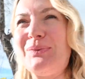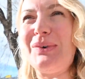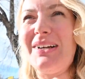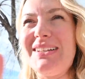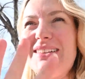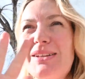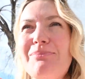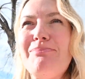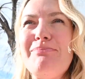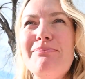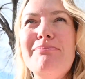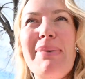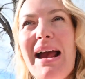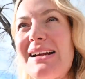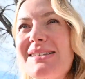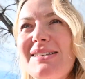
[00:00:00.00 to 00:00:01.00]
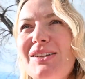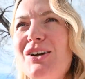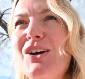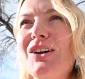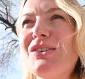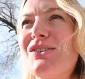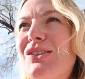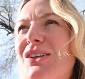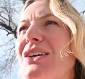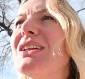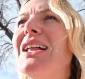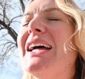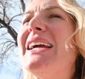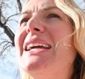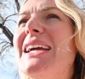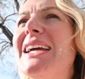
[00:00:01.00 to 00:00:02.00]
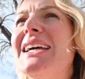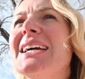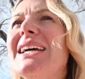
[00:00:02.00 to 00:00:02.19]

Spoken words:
what the backs of the cards look like.